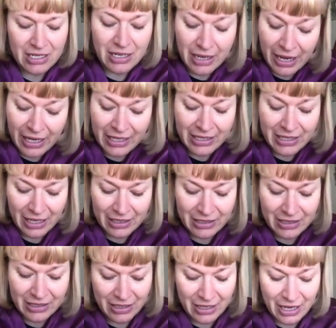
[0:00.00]
night
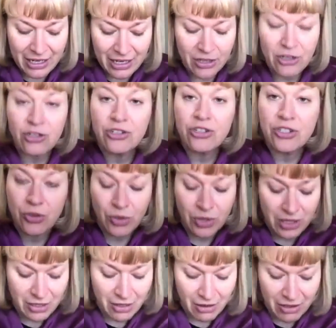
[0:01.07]
unto night
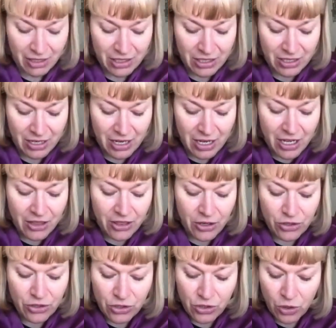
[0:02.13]
sheweth knowledge.
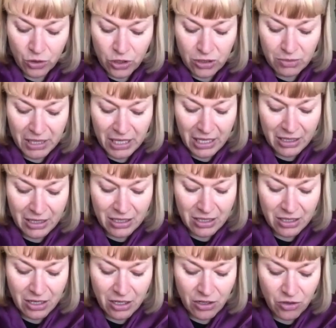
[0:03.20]
There is no
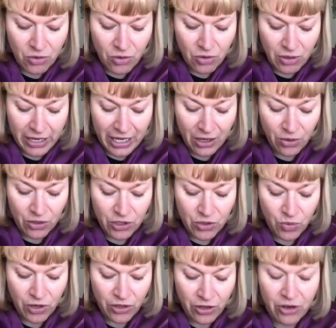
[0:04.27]
speech nor language
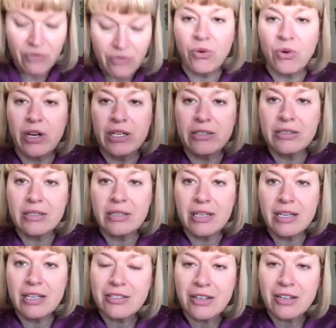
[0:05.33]
where their voice
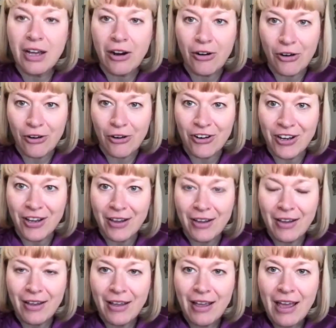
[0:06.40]
is not heard.
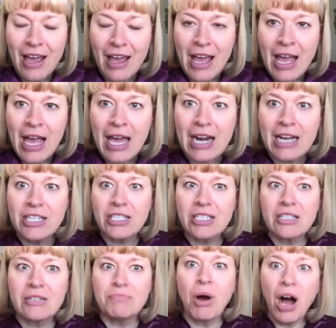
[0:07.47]
And I
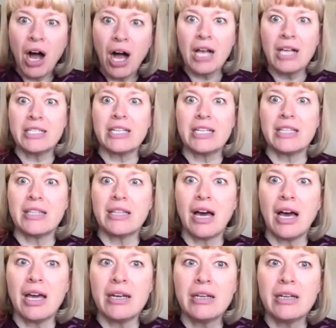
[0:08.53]
just paused and
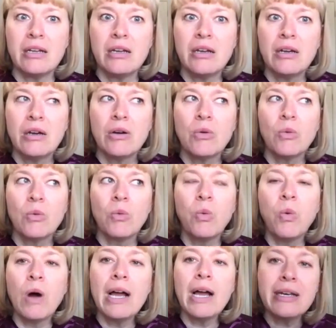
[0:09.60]
thought,
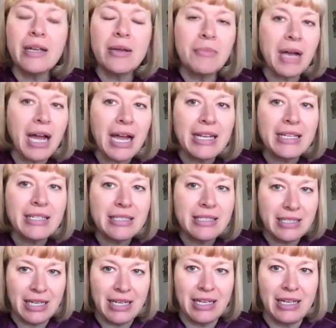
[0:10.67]
what am I
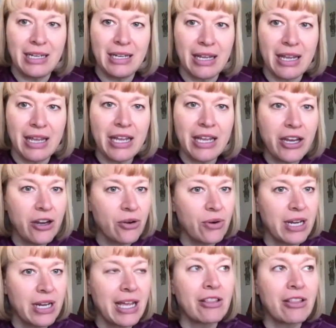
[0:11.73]
seeing,
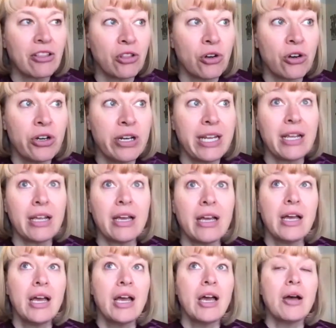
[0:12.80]
hearing, and learning
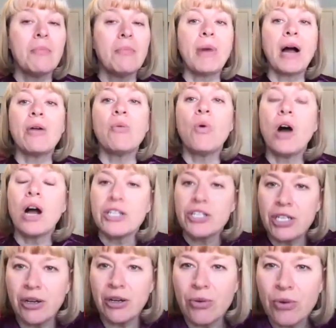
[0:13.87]
by
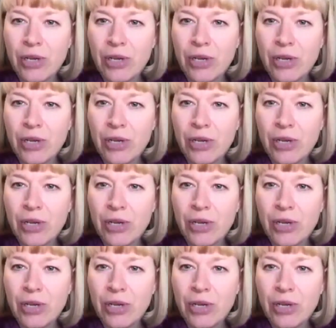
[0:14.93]
watching